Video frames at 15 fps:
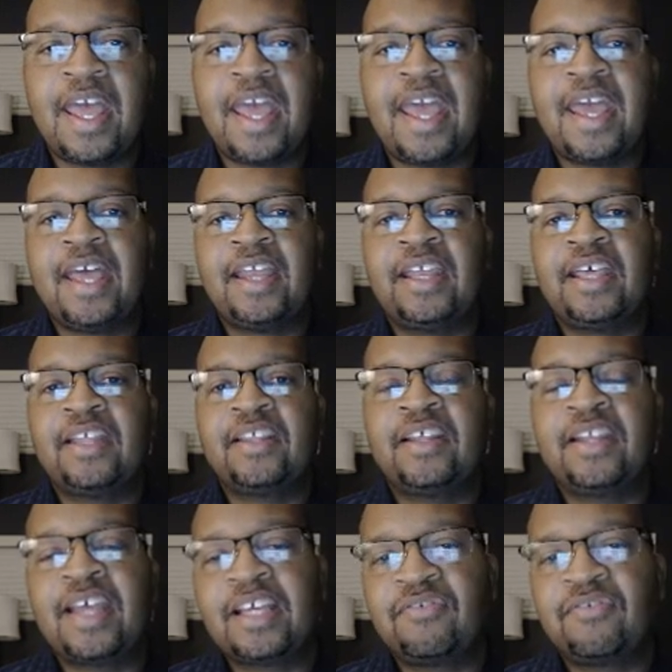And in the
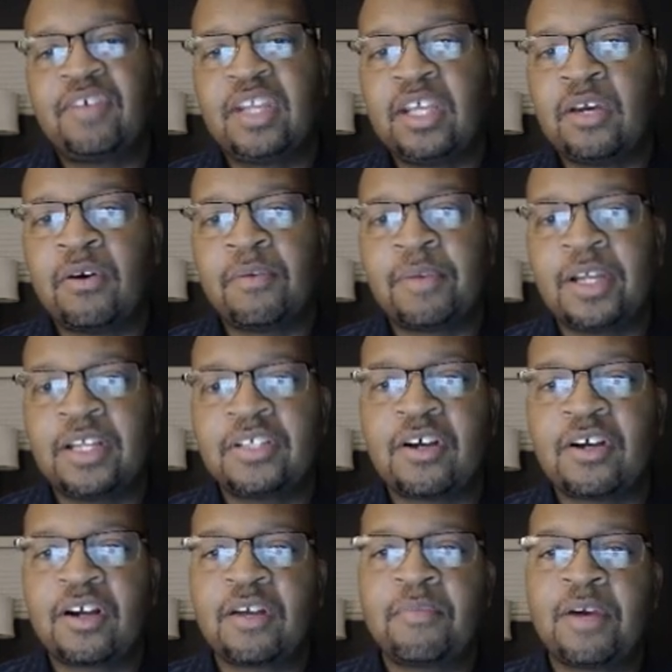next video, I'm going to
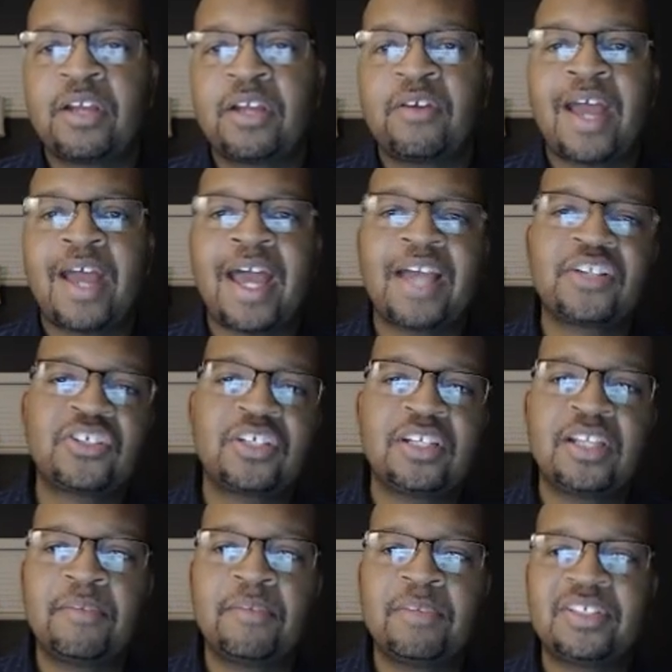talk about your action
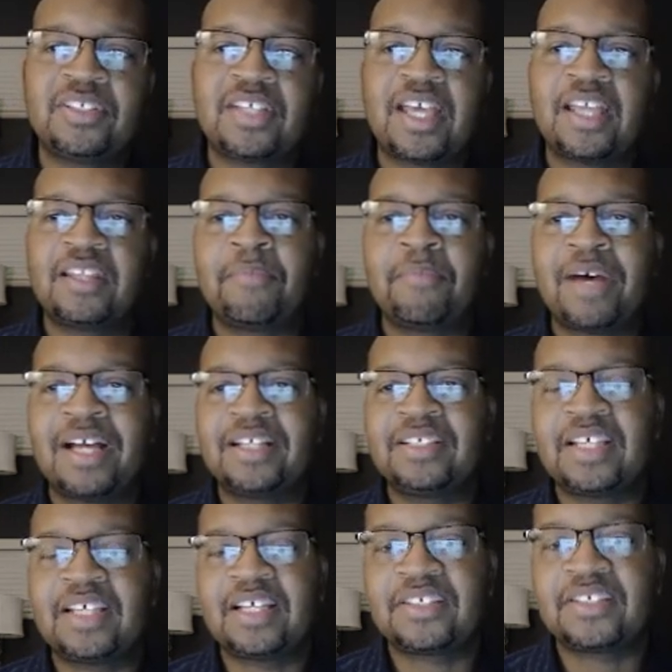limits and the
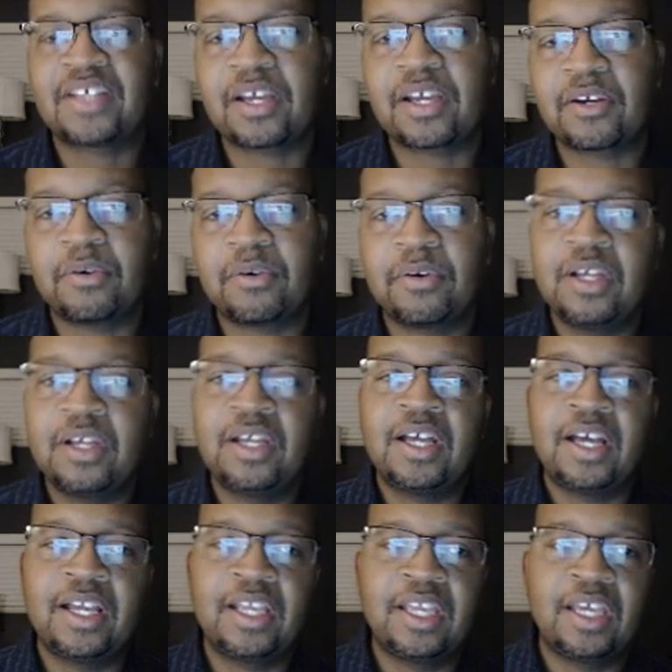mindset cycle.
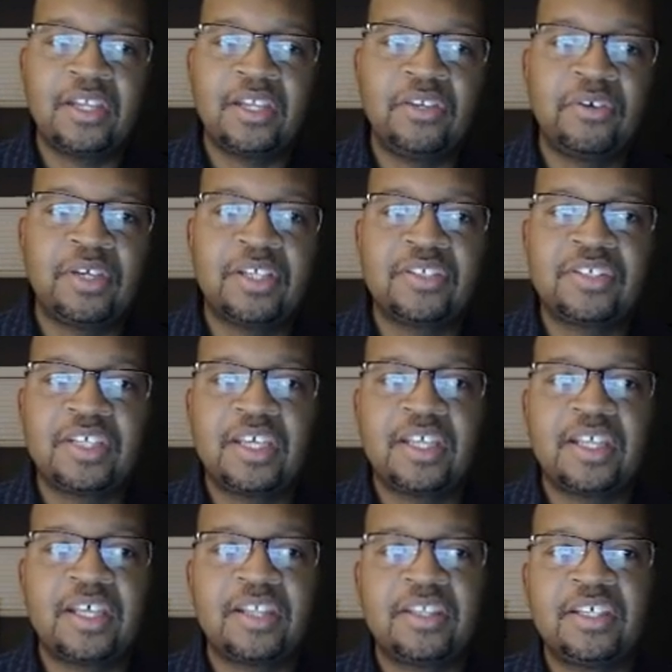Again, you can see
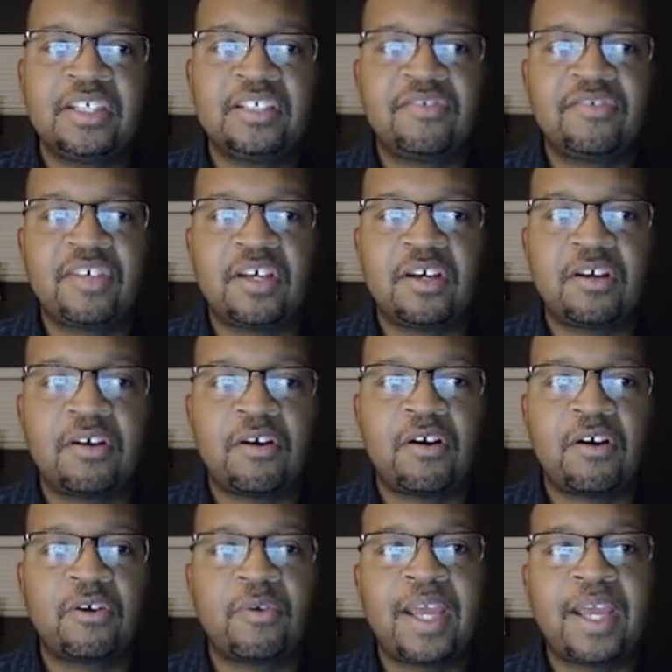that these
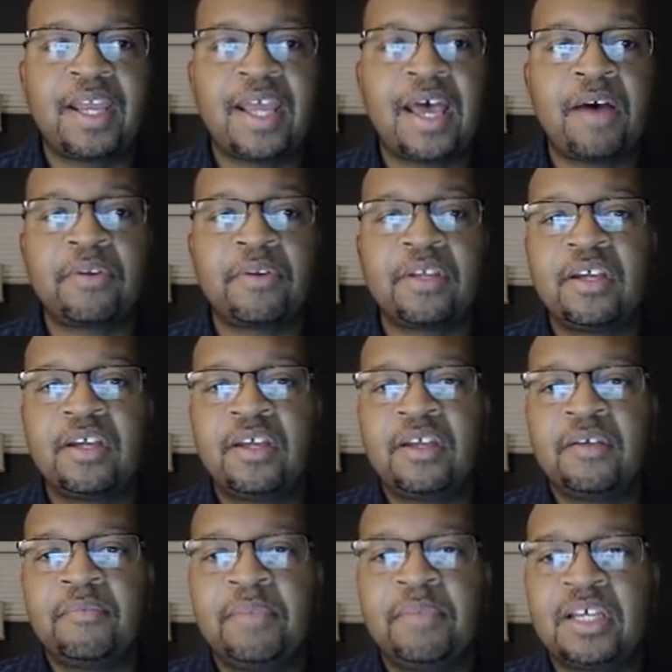are grayed out,
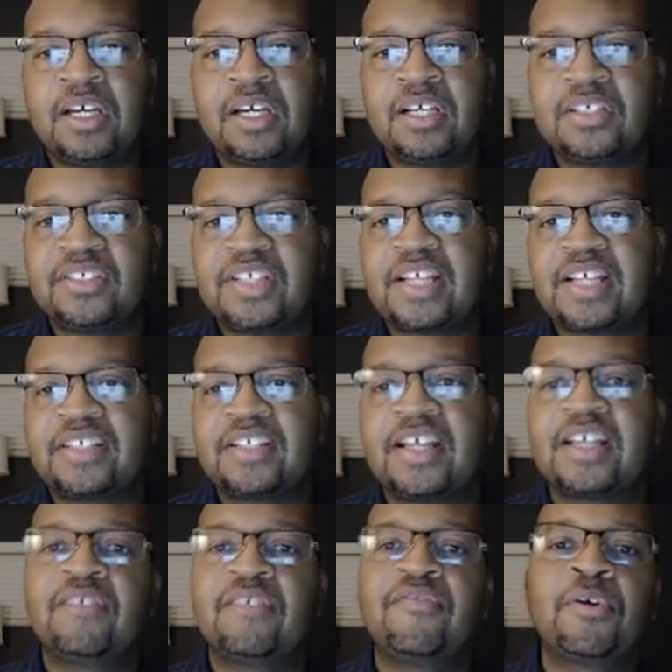because that's
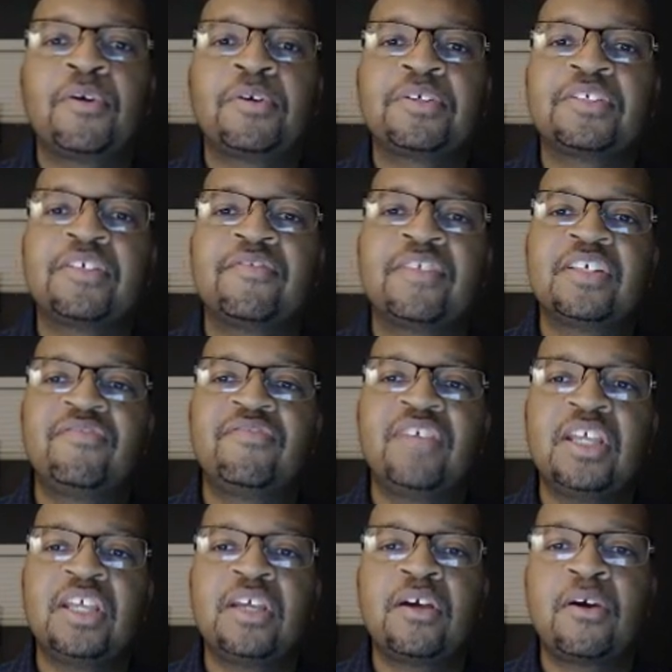not the focus of this
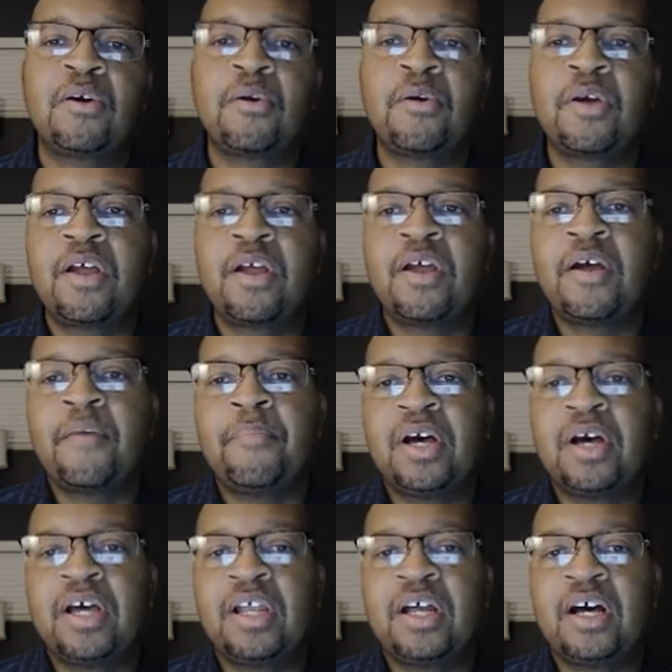video,
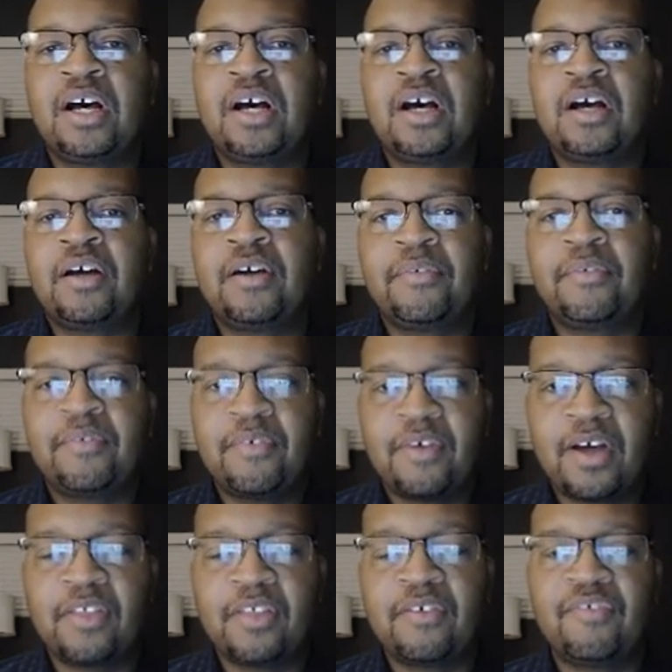but
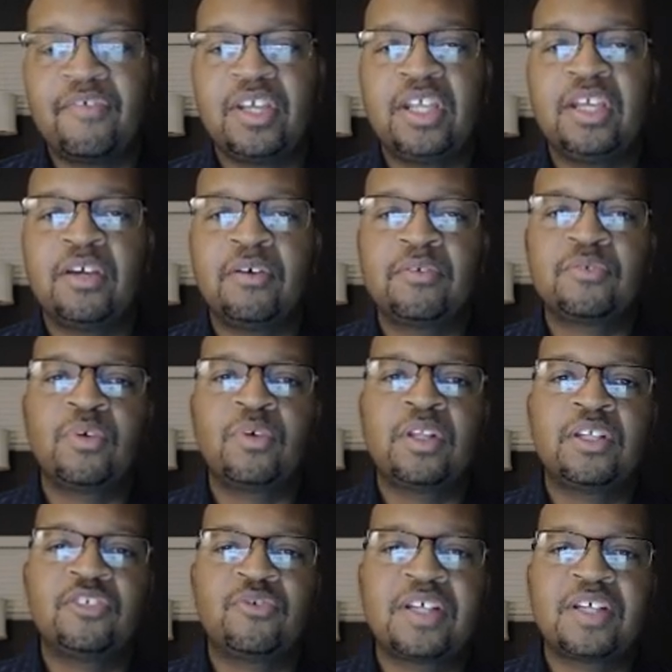other videos
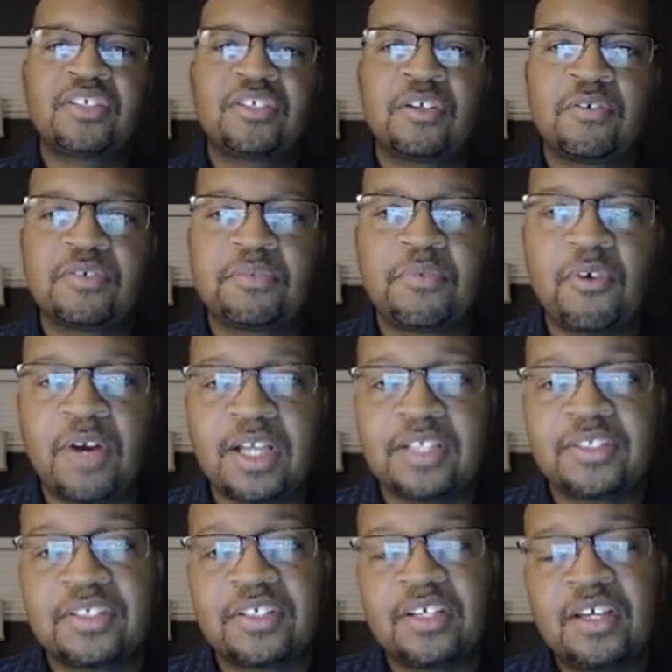will address those
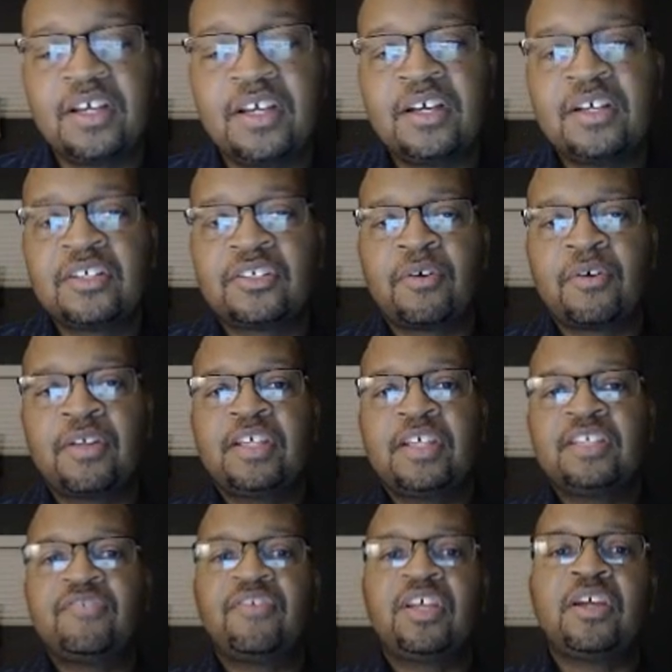points. So in
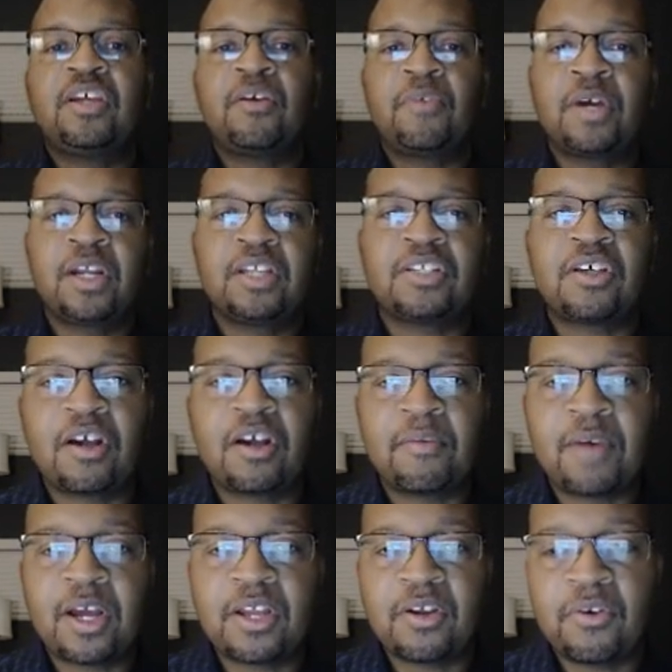this video, we're going to talk
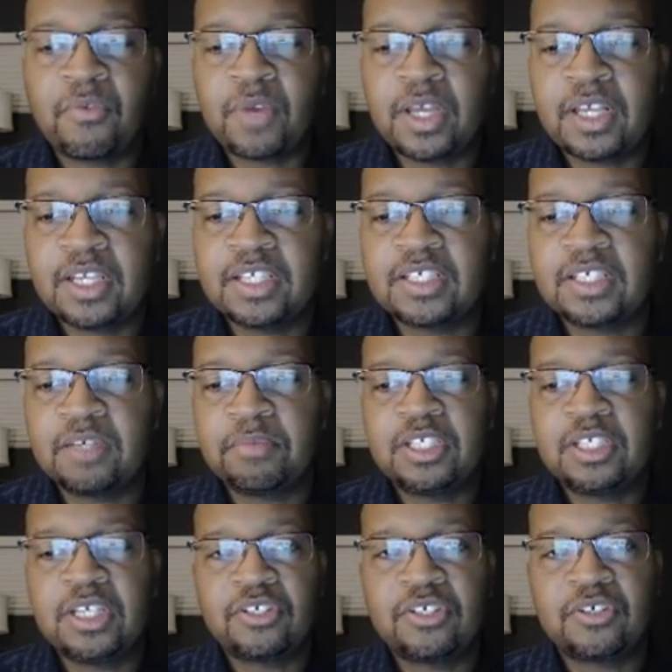about your realistic
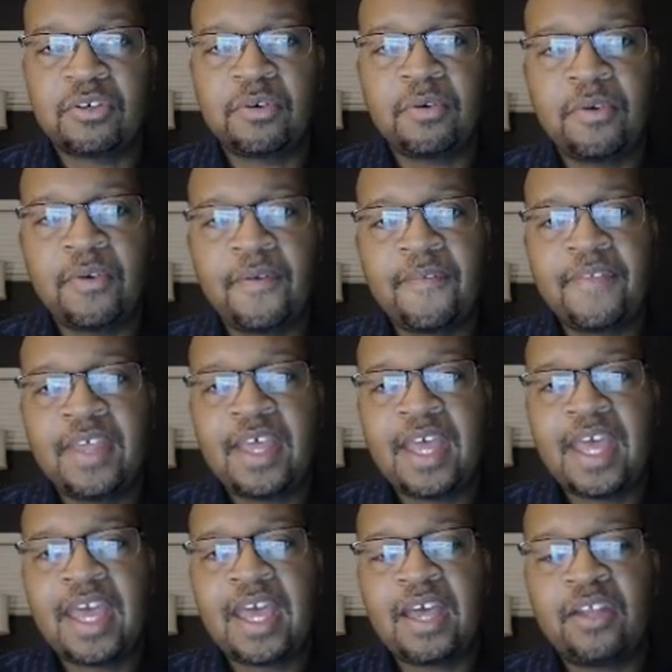potential,
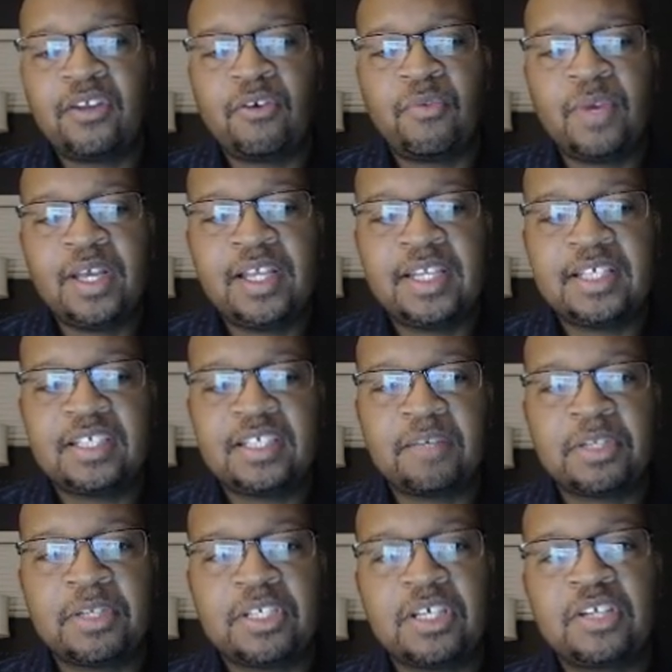and your
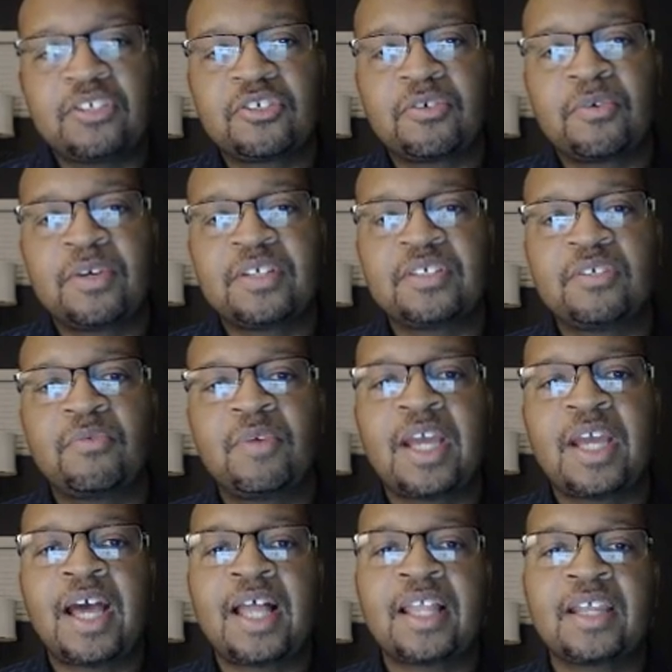realistic potential is the
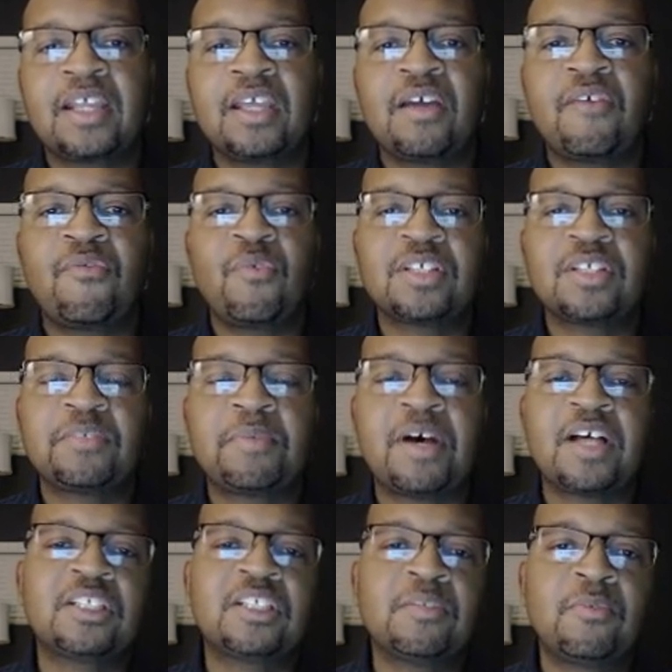reality of what's
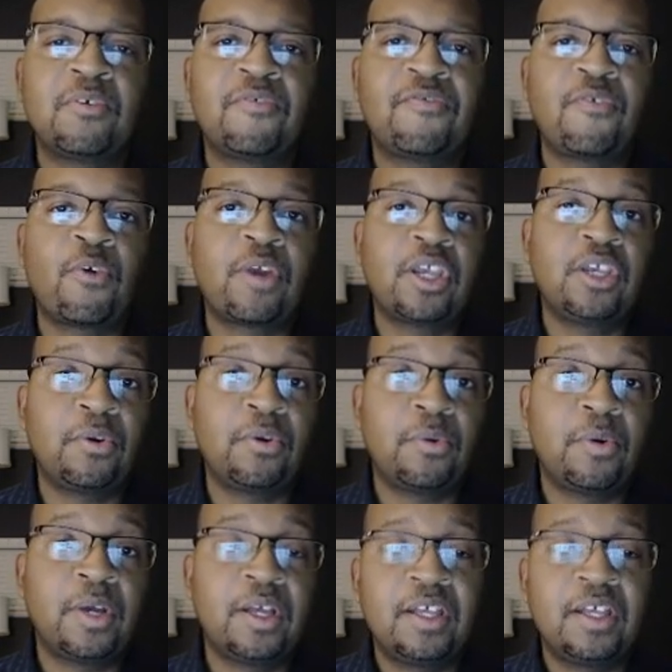possible for you.